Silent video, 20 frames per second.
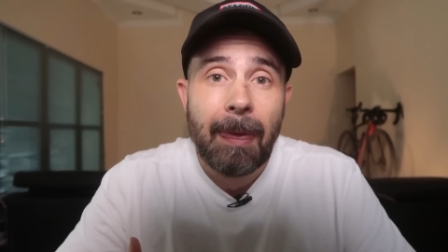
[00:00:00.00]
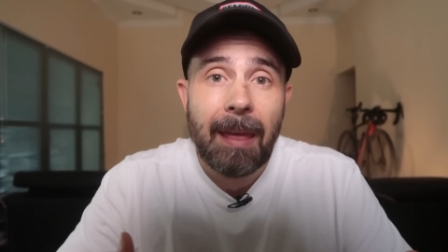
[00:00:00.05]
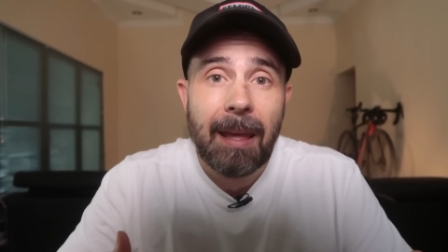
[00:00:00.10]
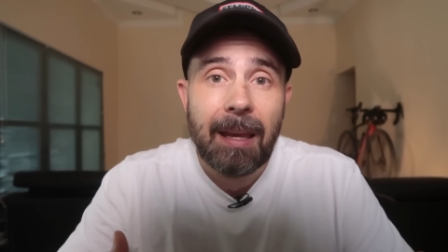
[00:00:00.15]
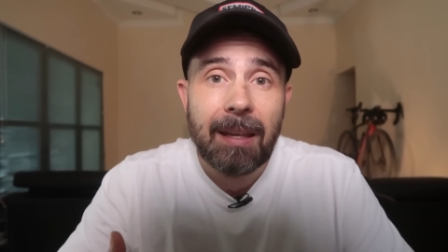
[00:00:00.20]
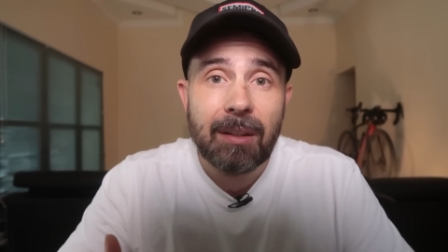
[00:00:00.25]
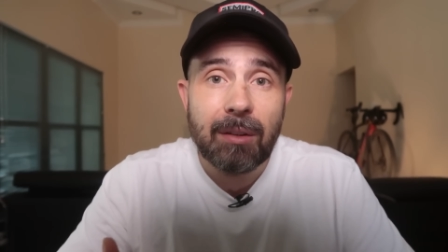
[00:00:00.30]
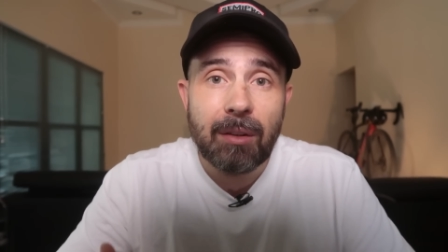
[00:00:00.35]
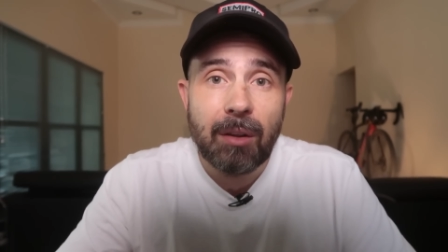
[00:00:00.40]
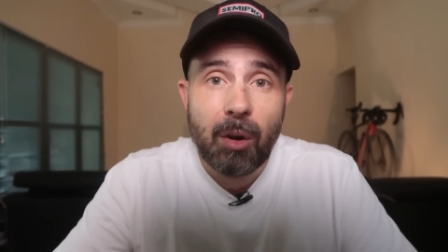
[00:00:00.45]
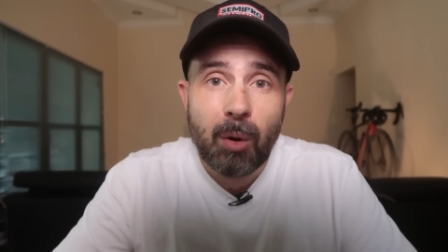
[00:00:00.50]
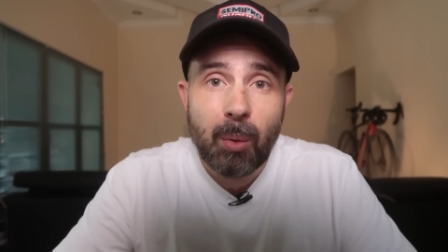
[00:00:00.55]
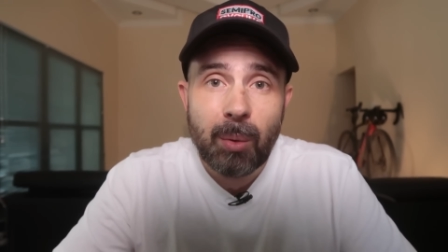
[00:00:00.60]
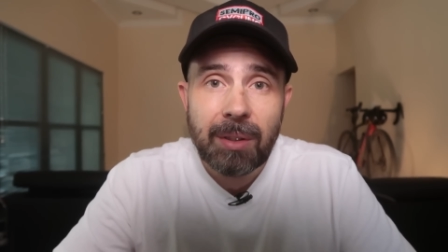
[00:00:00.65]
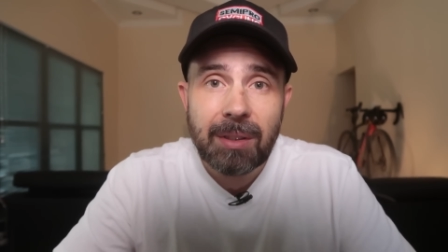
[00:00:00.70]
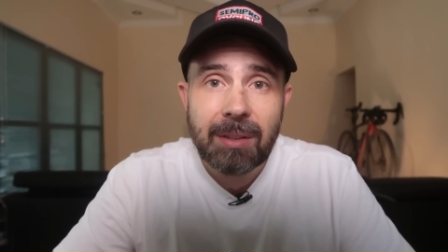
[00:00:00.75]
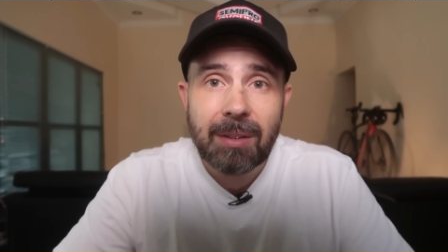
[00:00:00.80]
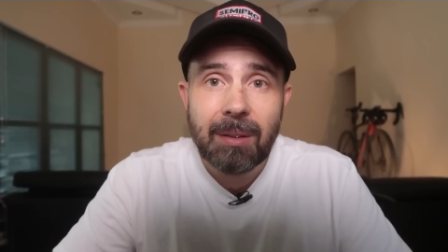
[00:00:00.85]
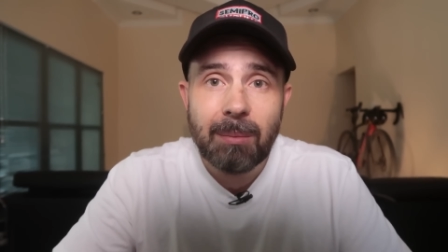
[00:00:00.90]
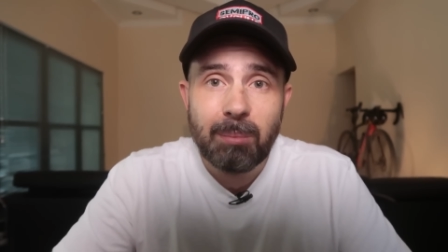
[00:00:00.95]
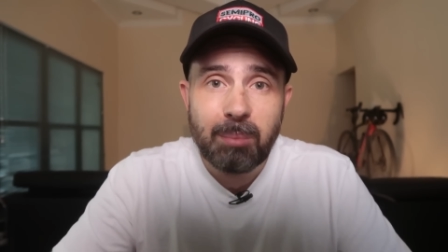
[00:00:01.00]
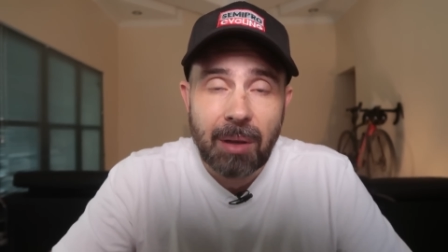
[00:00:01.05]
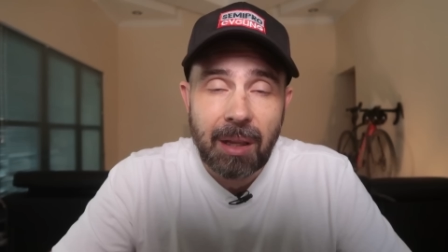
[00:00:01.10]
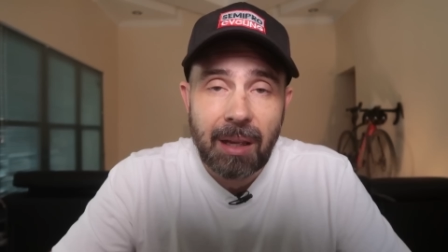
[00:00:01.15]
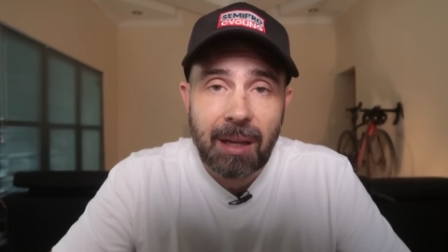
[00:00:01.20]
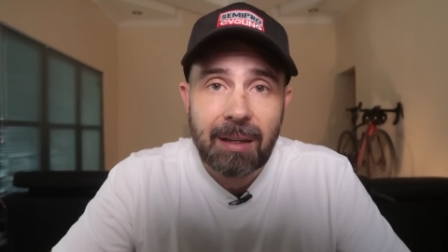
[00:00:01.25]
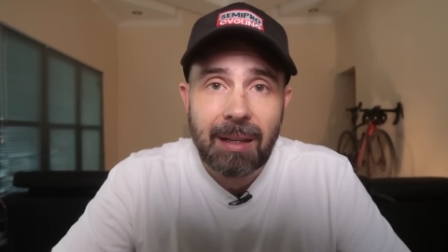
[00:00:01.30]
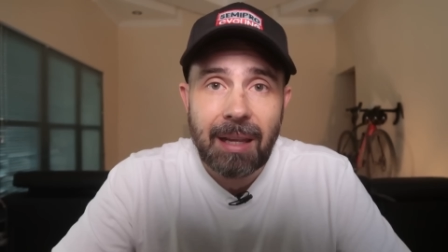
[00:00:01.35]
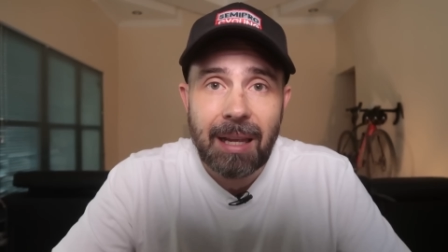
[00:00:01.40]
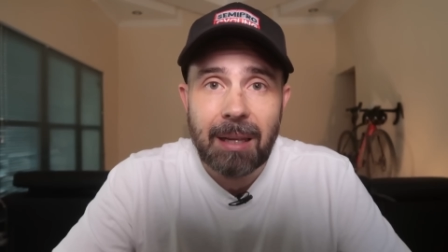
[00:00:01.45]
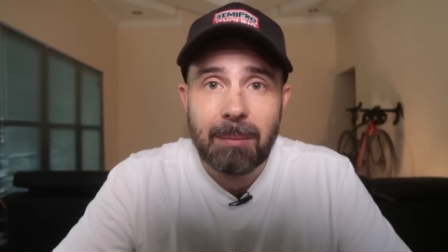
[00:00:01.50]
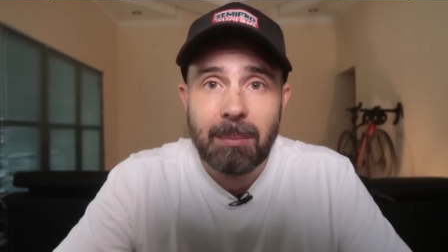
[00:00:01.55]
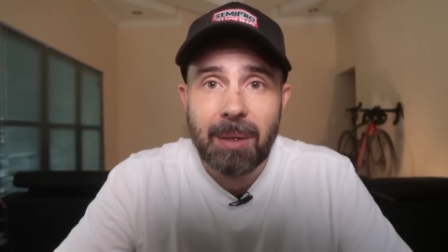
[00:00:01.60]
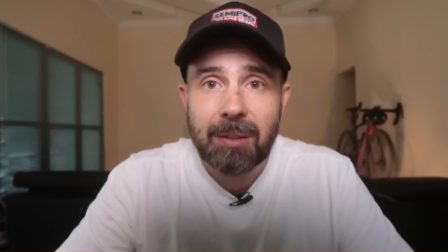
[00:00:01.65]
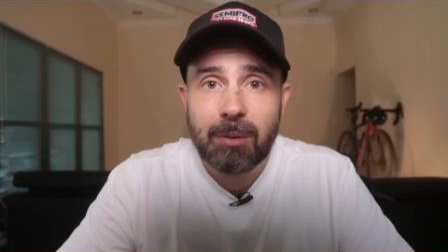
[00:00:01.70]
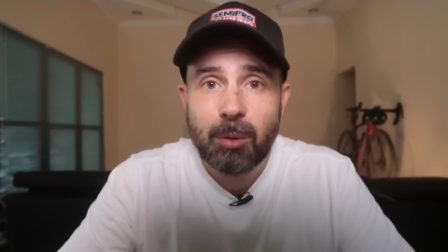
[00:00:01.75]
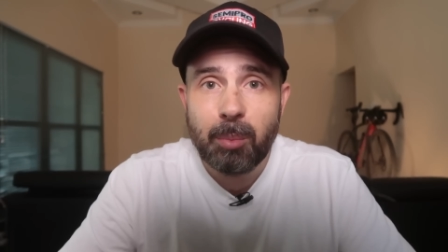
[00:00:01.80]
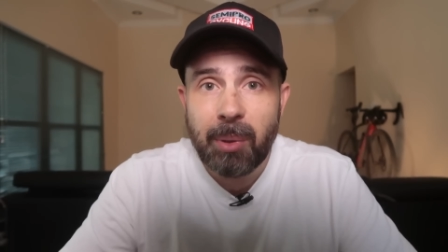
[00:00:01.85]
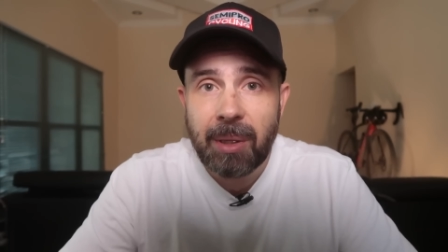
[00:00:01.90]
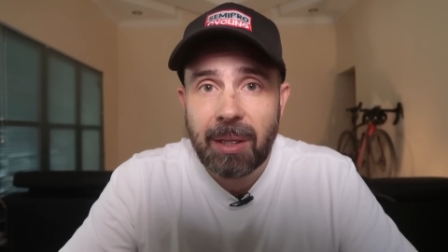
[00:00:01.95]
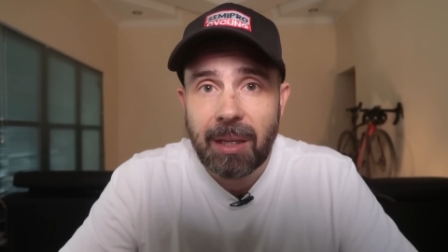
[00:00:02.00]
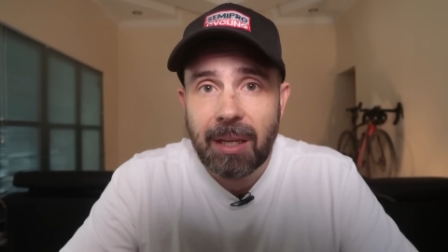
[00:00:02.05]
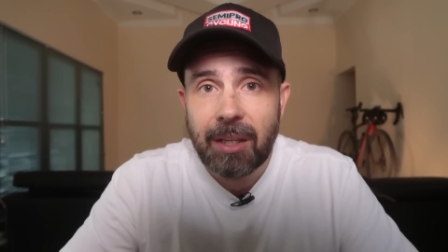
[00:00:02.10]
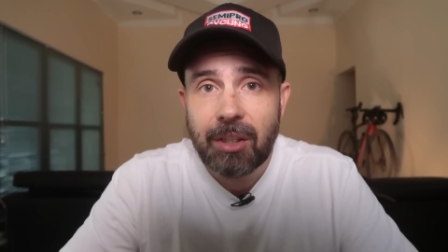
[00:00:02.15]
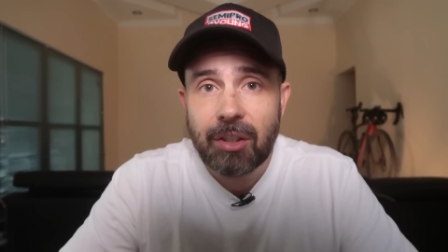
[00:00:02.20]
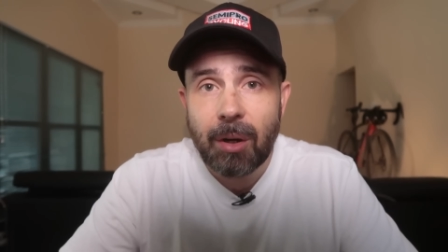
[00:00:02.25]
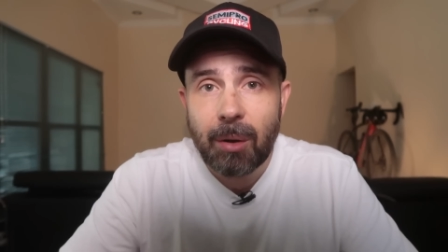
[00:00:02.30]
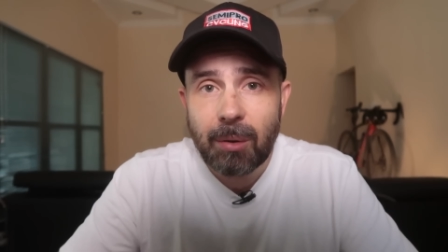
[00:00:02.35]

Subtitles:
and lowers the blood and muscle pH,